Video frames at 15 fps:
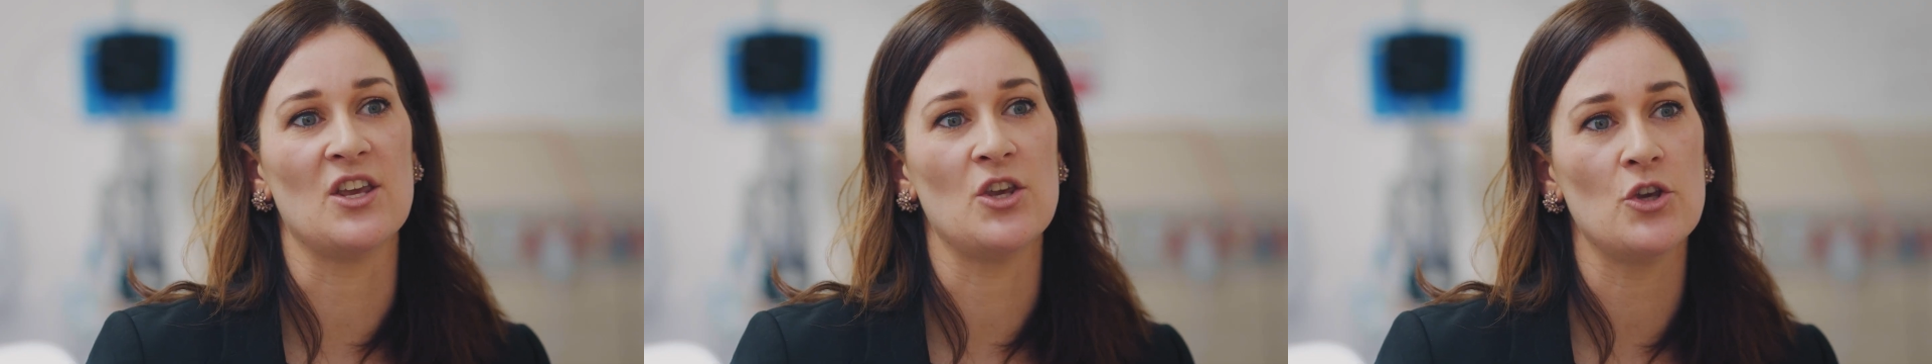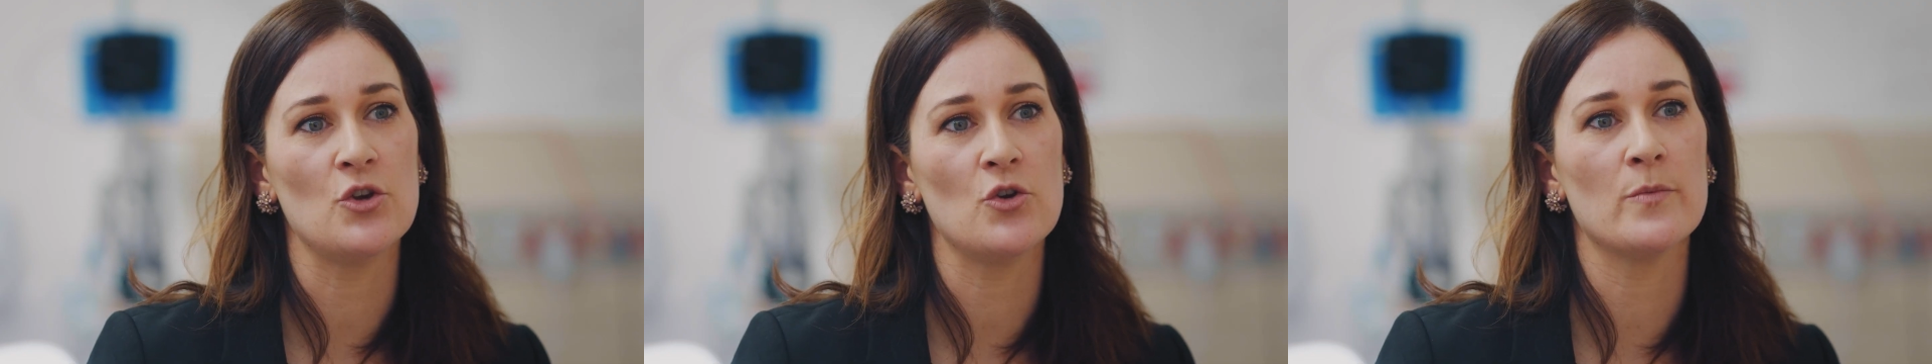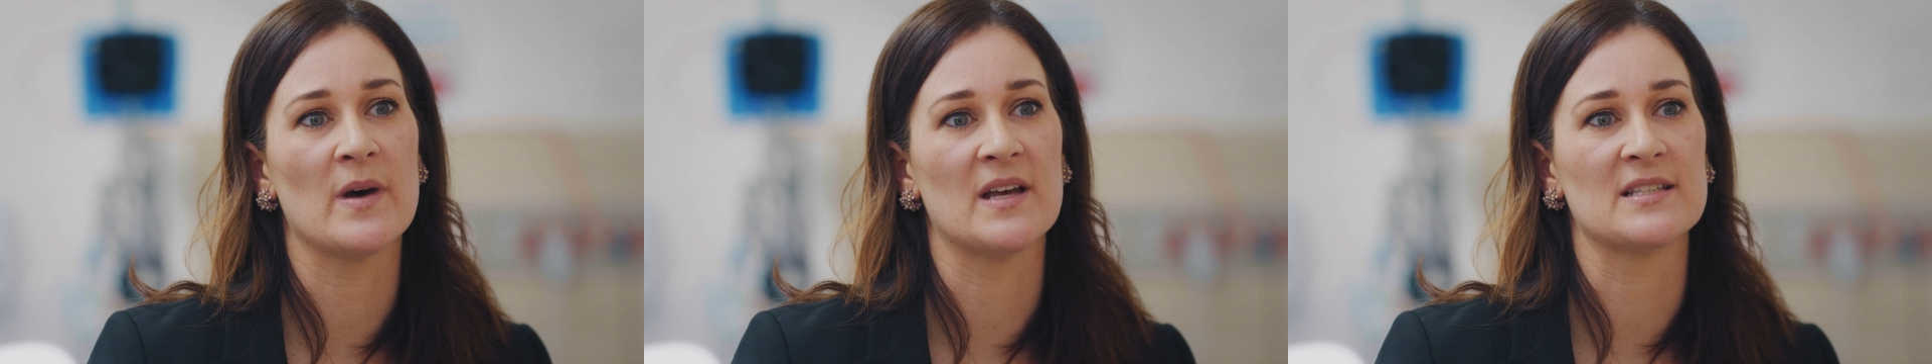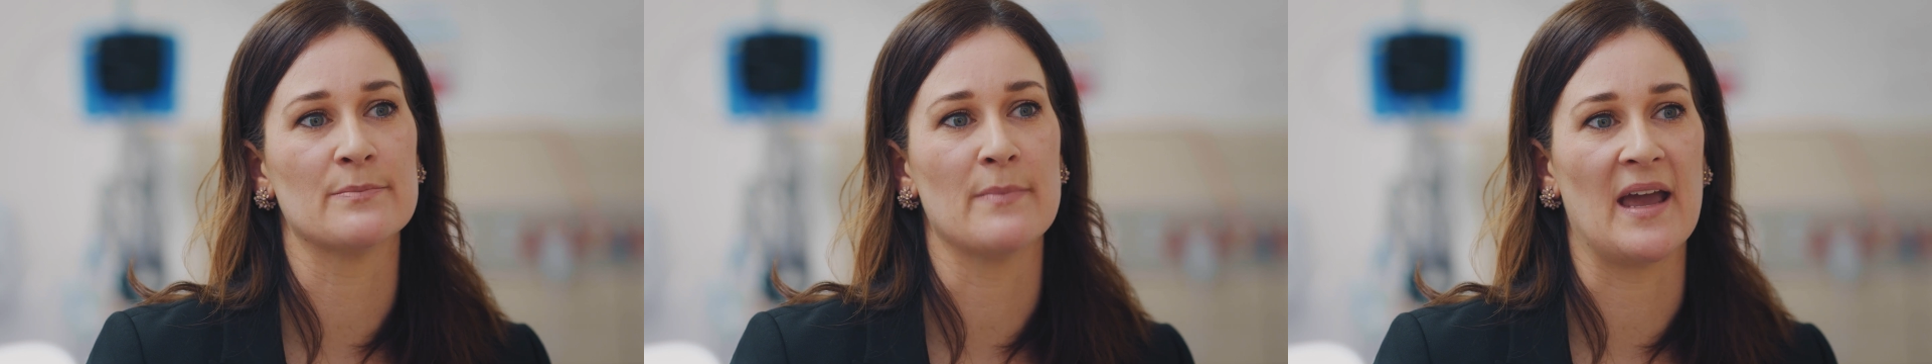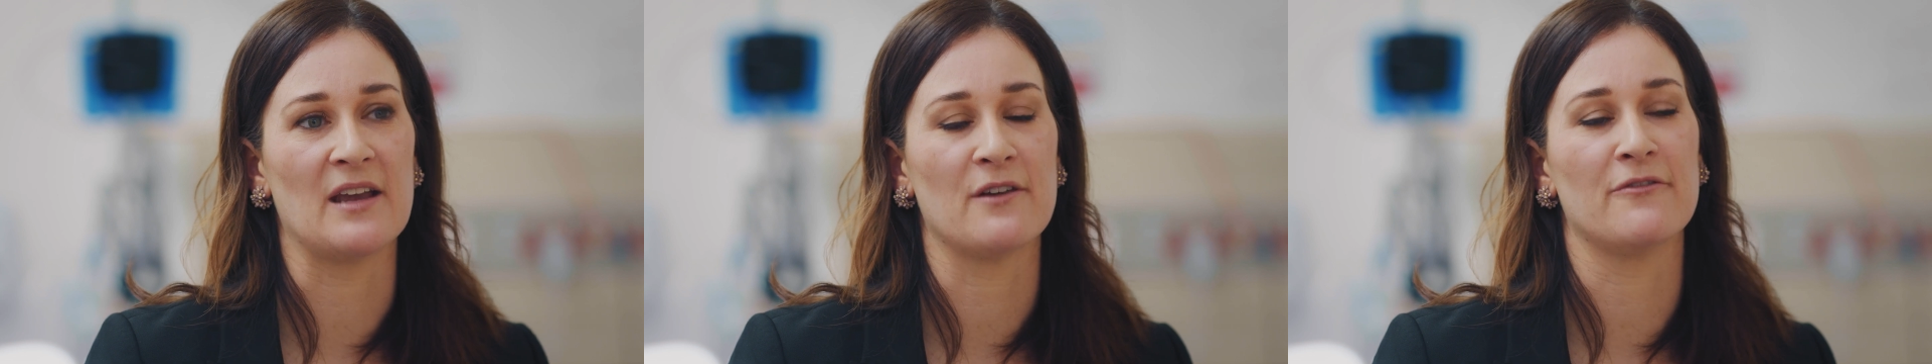that you
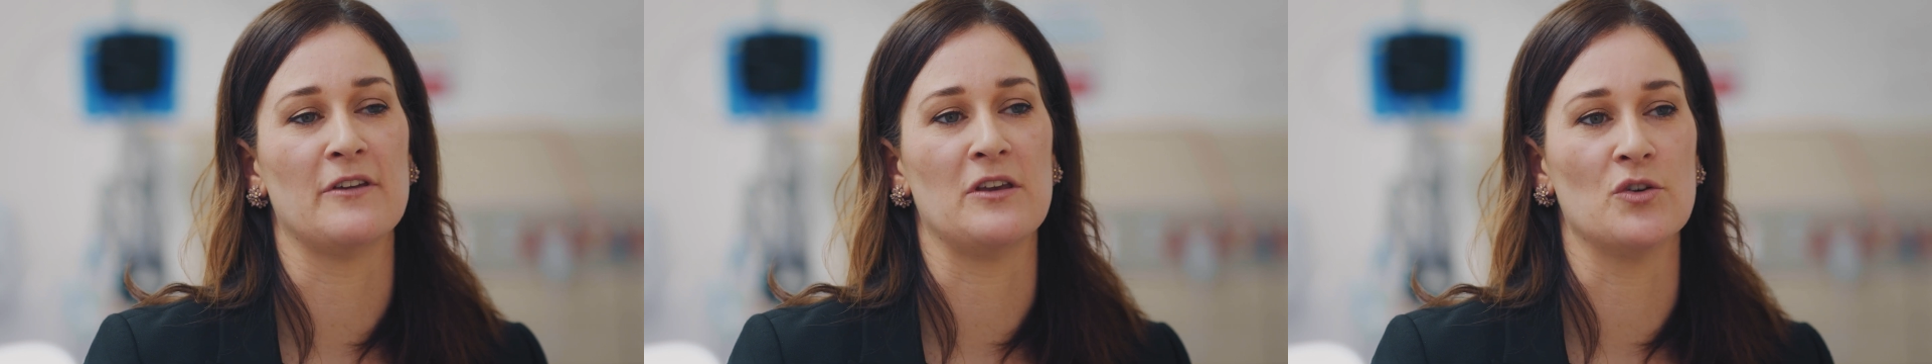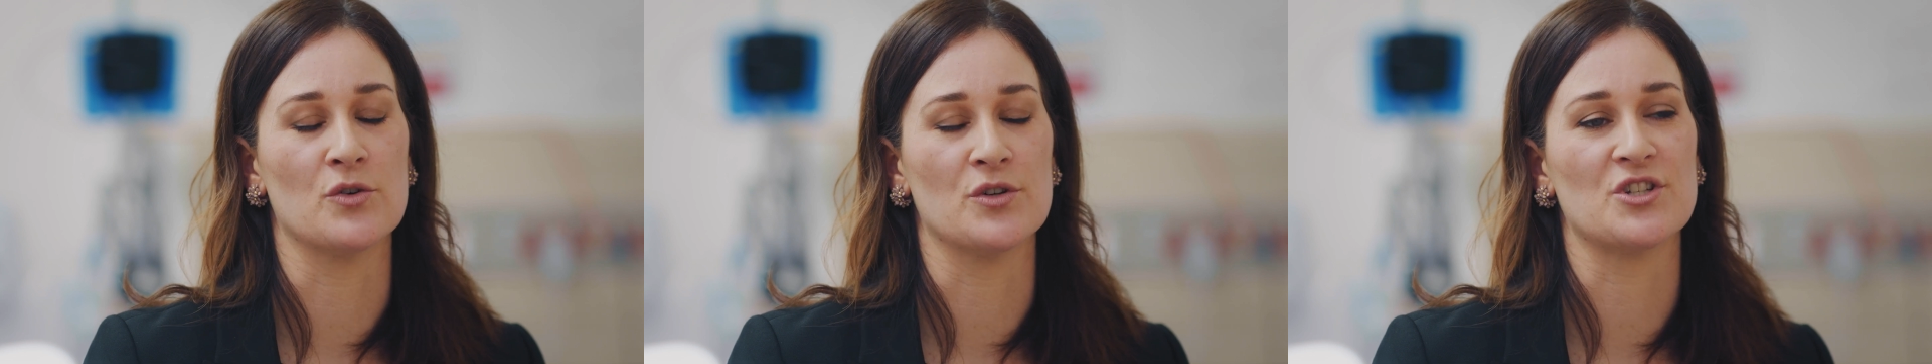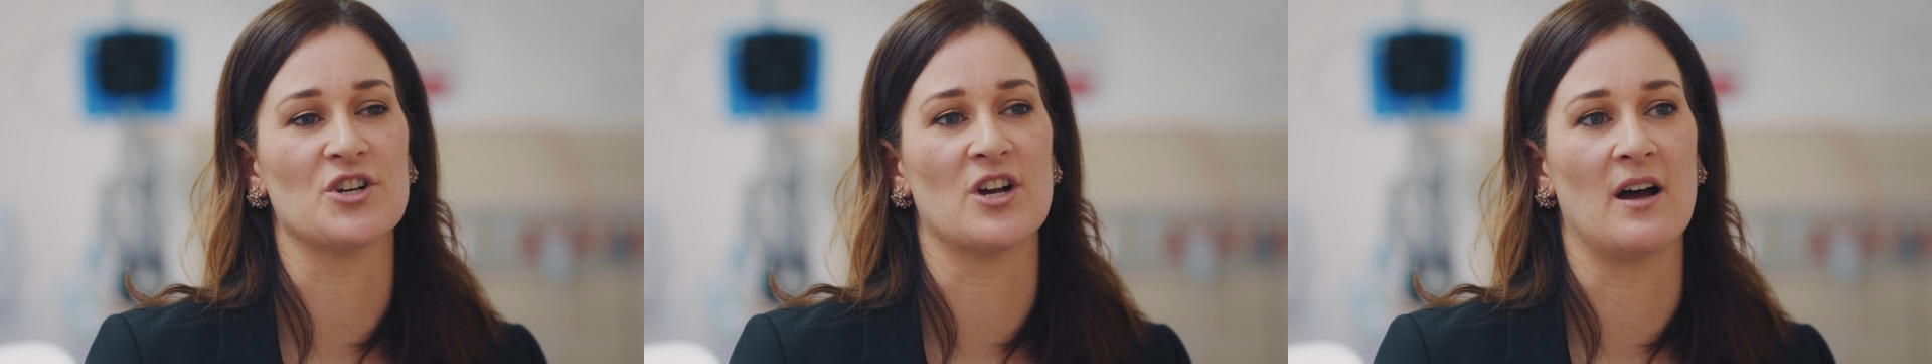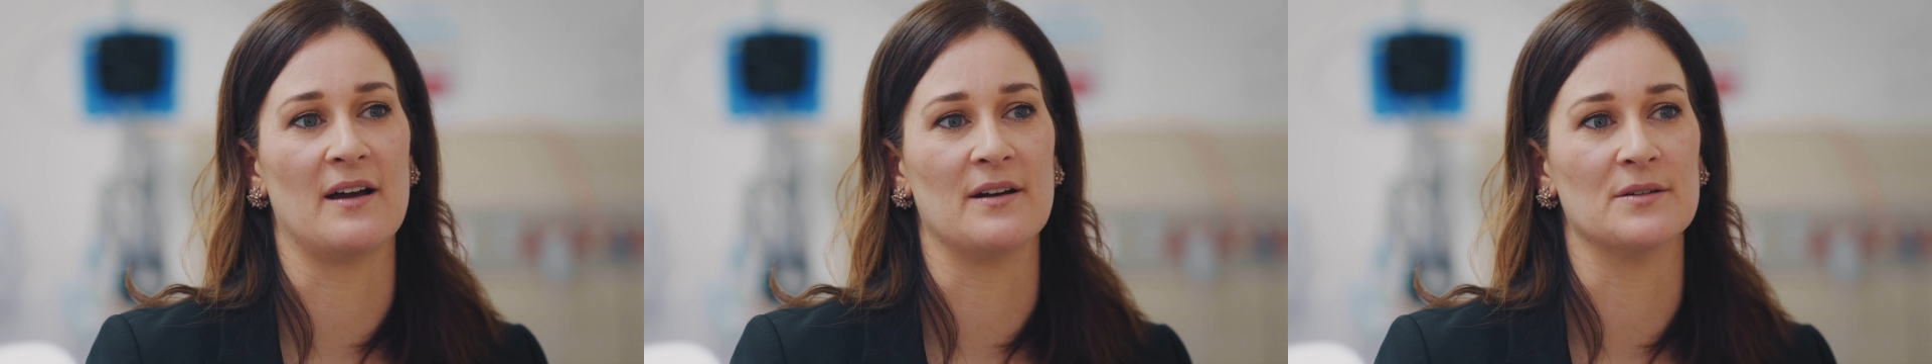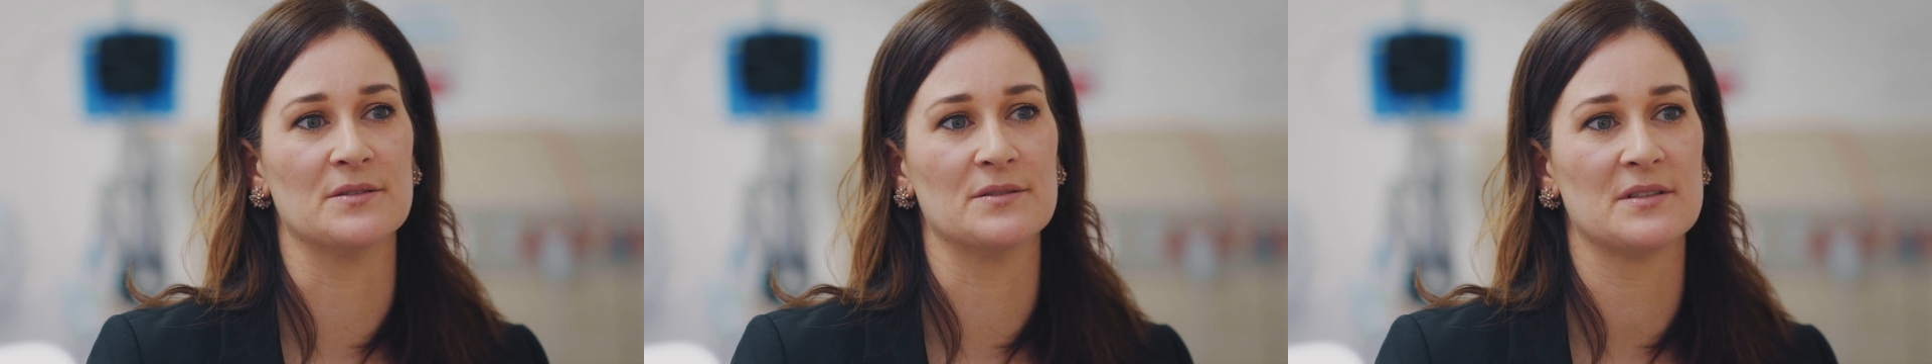must make for your
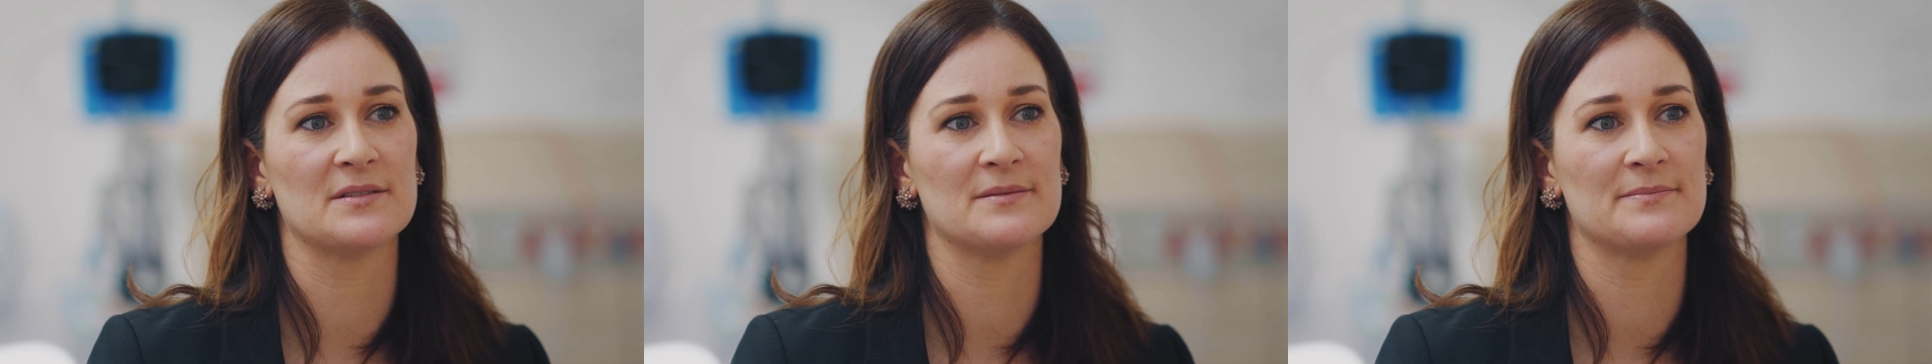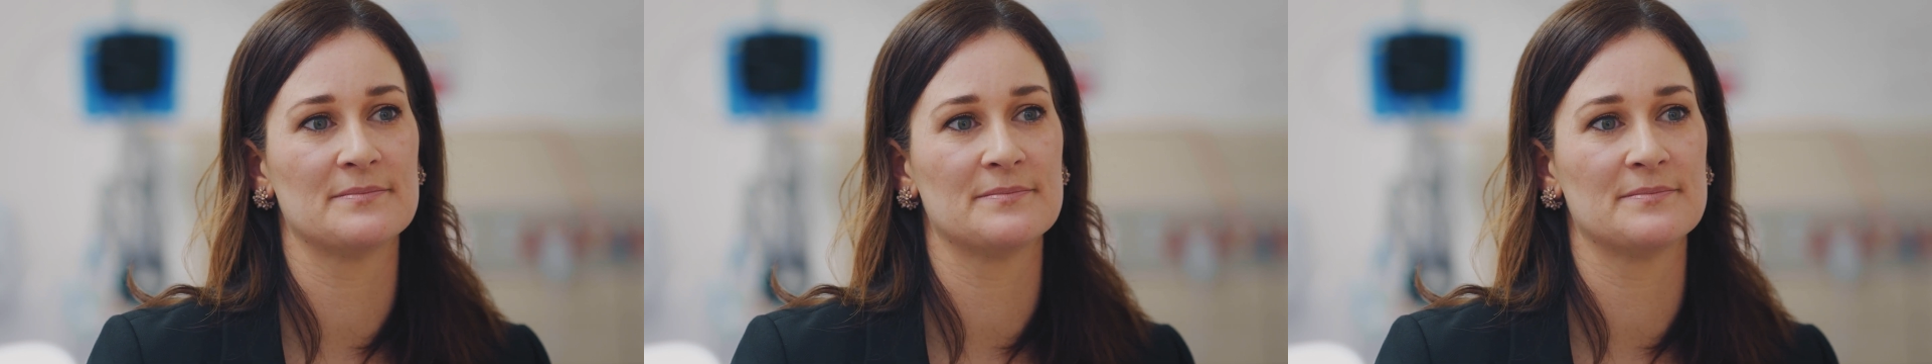child.